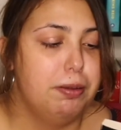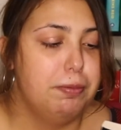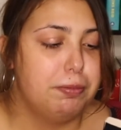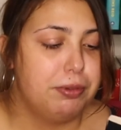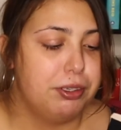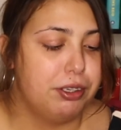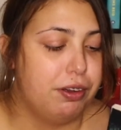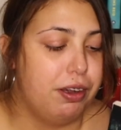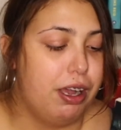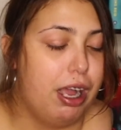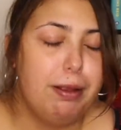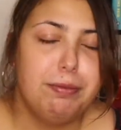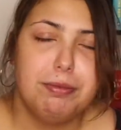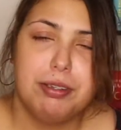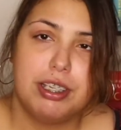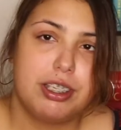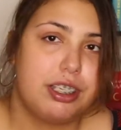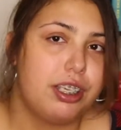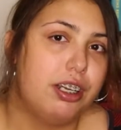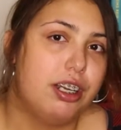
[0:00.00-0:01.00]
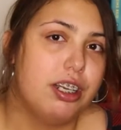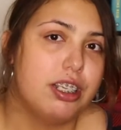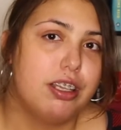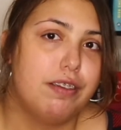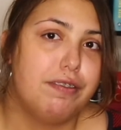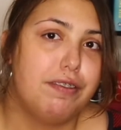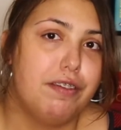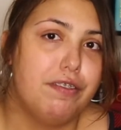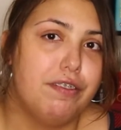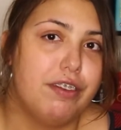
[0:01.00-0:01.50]
So I'm just curious
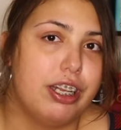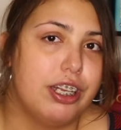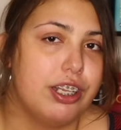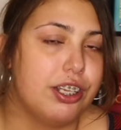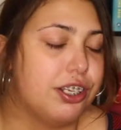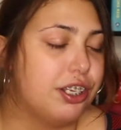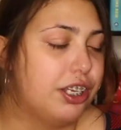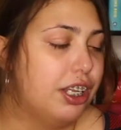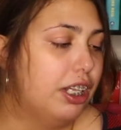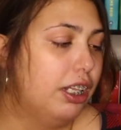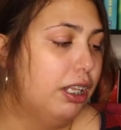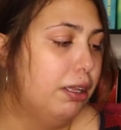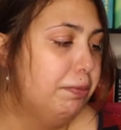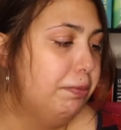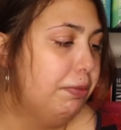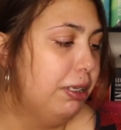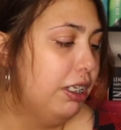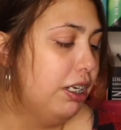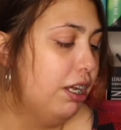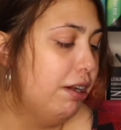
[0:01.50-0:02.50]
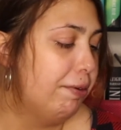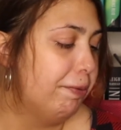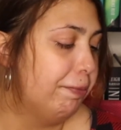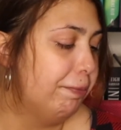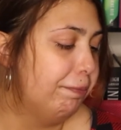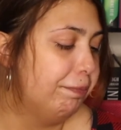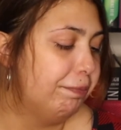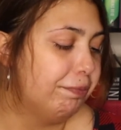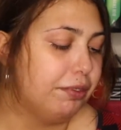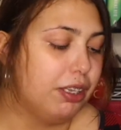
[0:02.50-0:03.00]
if you finished it. Let me
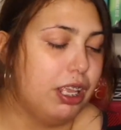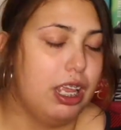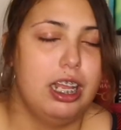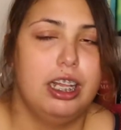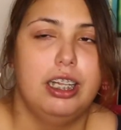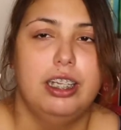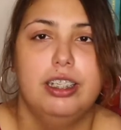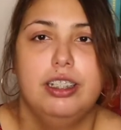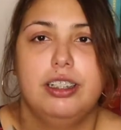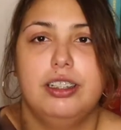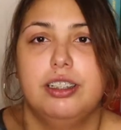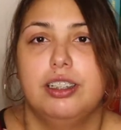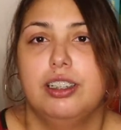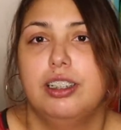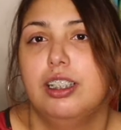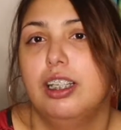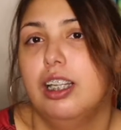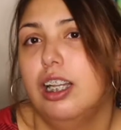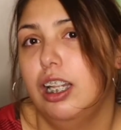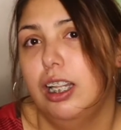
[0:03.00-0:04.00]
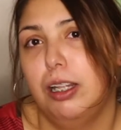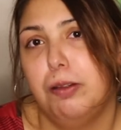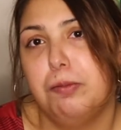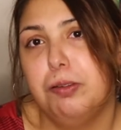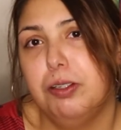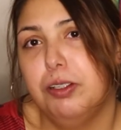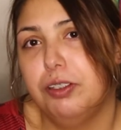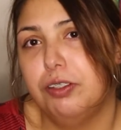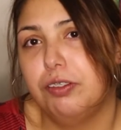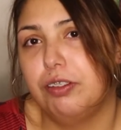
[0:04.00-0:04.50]
know. And let me
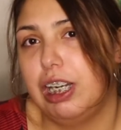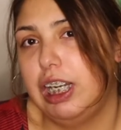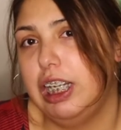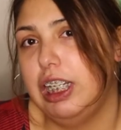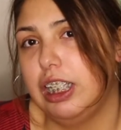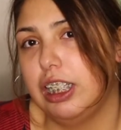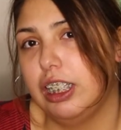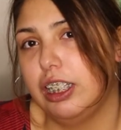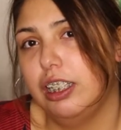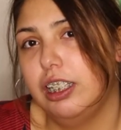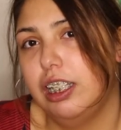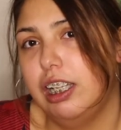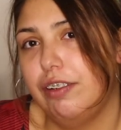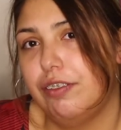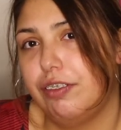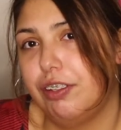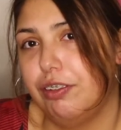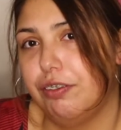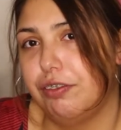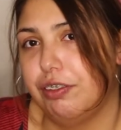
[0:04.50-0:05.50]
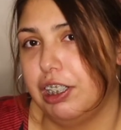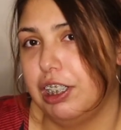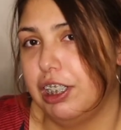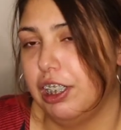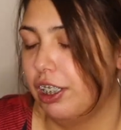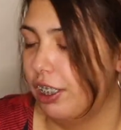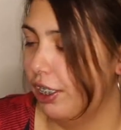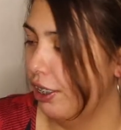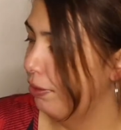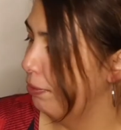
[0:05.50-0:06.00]
know your rating if you
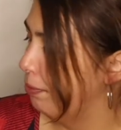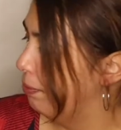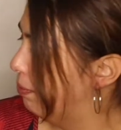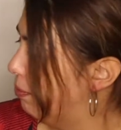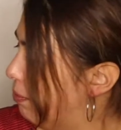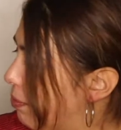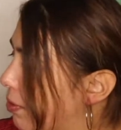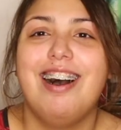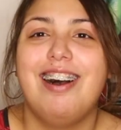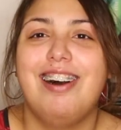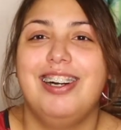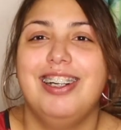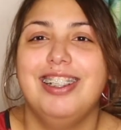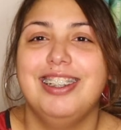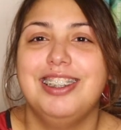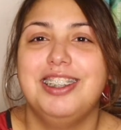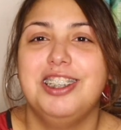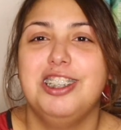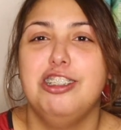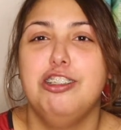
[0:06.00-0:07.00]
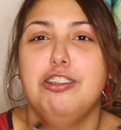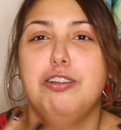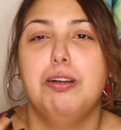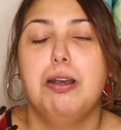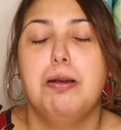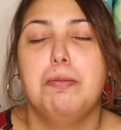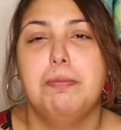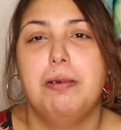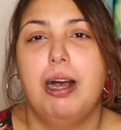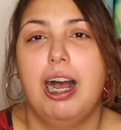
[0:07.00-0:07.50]
rated it onto
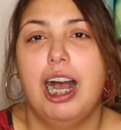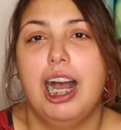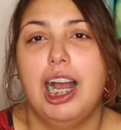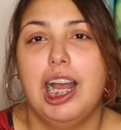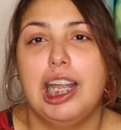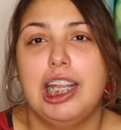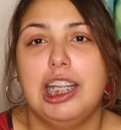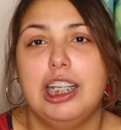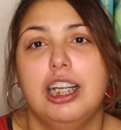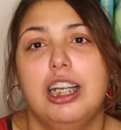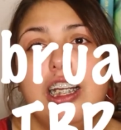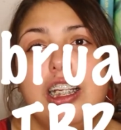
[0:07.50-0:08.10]
my